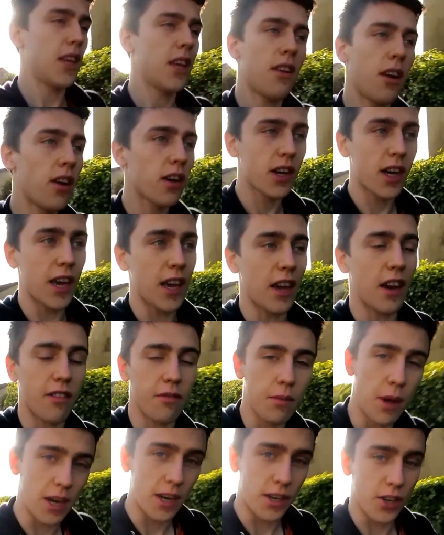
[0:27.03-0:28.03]
lucky I've
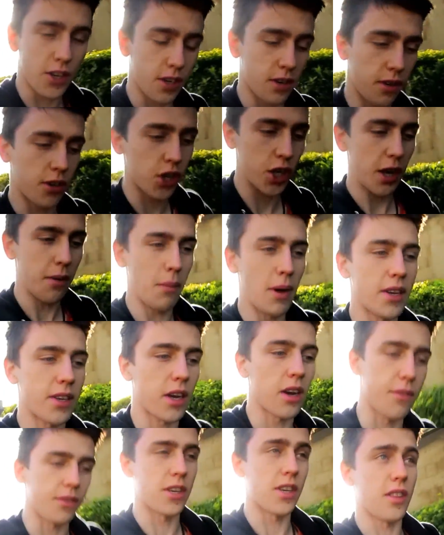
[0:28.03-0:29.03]
managed to shape
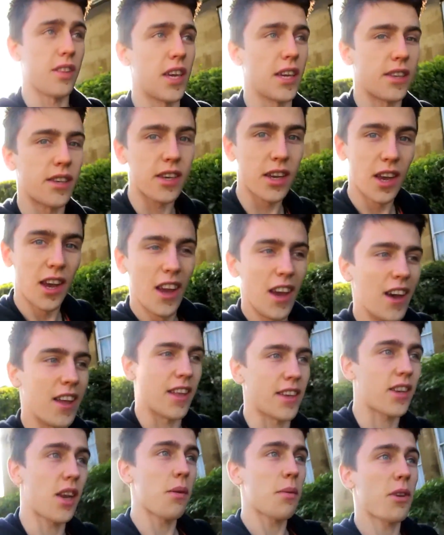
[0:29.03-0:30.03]
myself into this, and
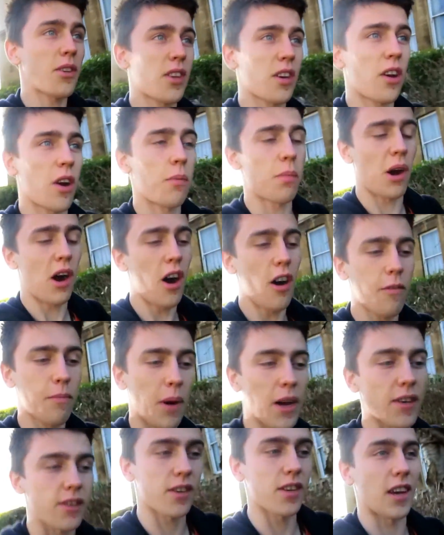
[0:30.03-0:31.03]
that's only because I got up
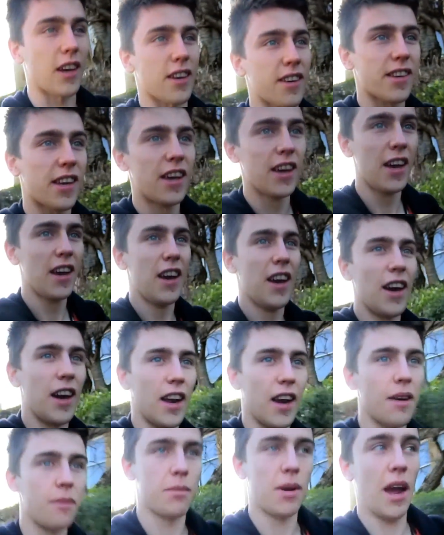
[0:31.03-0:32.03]
at 6:30
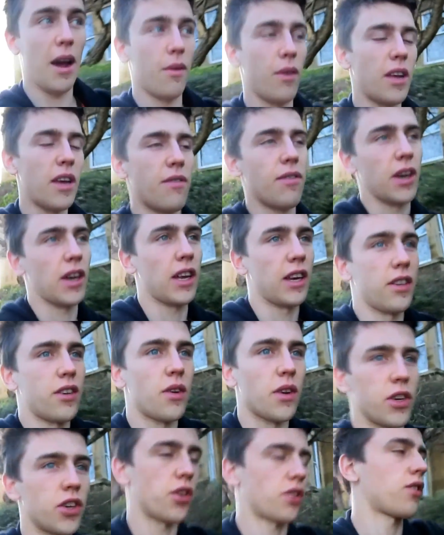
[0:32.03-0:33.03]
and I'm now leaving and it's
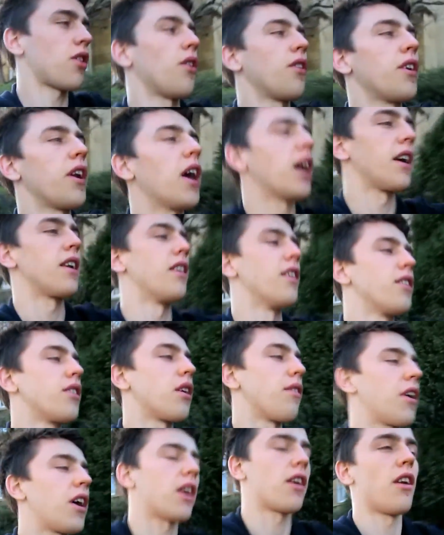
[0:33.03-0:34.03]
only just gone 9, so
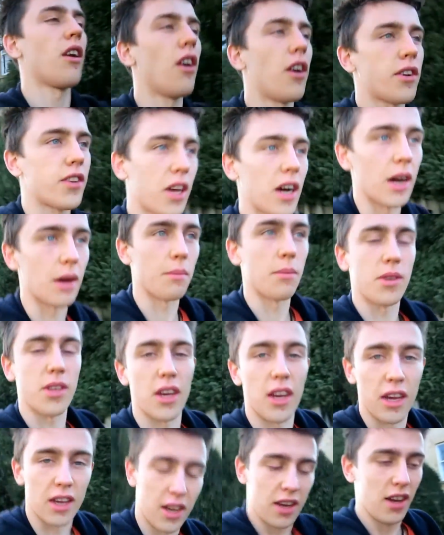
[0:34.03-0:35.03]
I've had a lot of time
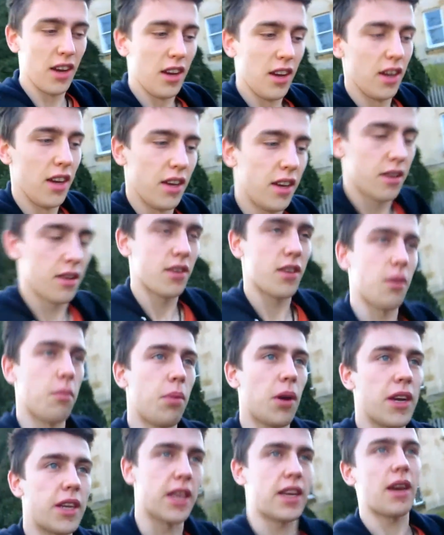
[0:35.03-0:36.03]
to
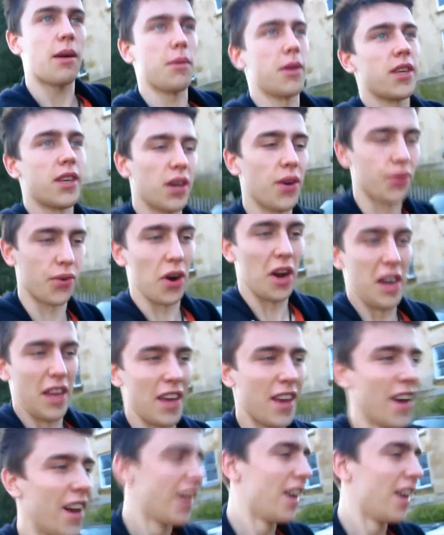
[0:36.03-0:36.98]
bloody get myself ready.